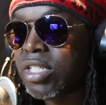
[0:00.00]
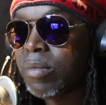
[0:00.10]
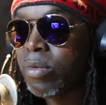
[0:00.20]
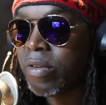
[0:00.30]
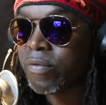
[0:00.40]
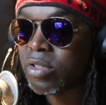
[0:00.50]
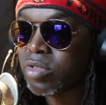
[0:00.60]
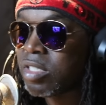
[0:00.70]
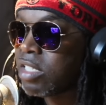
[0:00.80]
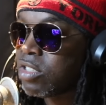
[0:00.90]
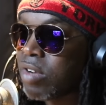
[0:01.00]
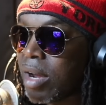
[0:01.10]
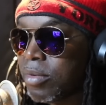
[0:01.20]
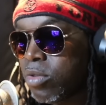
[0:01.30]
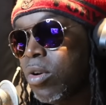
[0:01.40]
gem. I went from 1,300
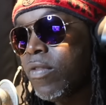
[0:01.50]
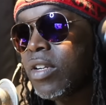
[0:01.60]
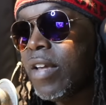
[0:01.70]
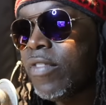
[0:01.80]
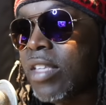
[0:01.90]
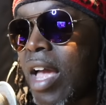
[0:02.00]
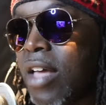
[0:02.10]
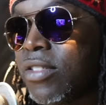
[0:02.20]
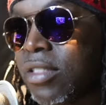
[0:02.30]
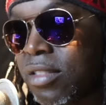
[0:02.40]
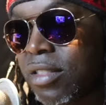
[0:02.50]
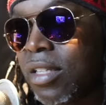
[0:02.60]
subscribers to over 11,000.